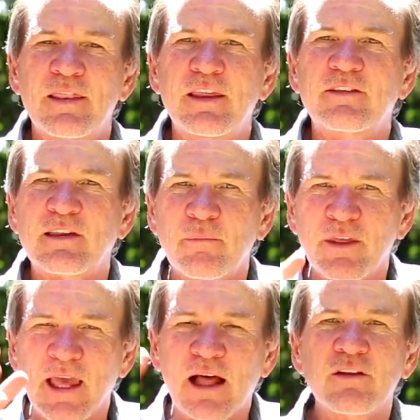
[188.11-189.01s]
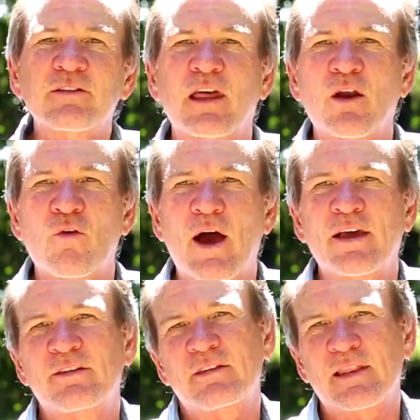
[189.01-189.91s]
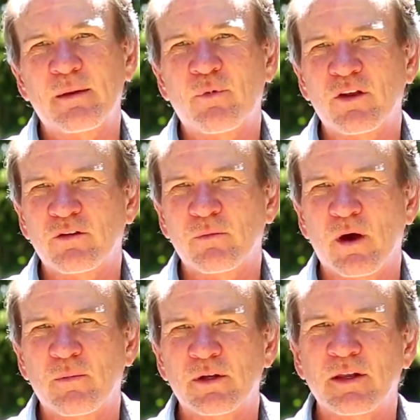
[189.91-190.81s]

there's something else that arises in the present moment,